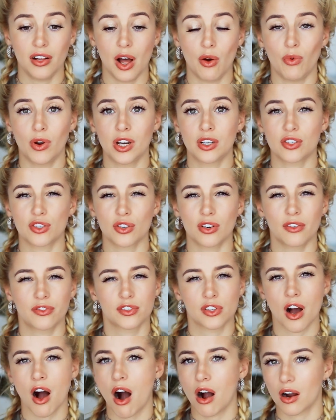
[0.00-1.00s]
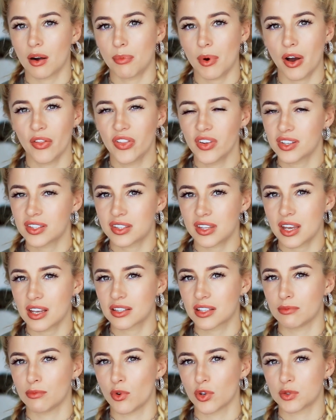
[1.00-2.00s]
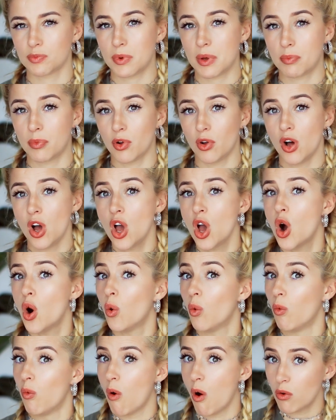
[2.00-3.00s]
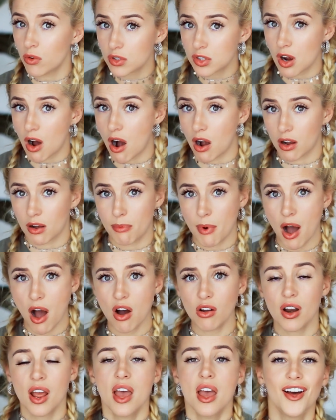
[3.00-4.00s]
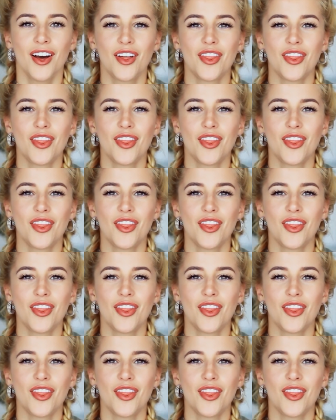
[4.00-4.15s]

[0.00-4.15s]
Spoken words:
I wanted to sort of talk about these things that most people won't talk about.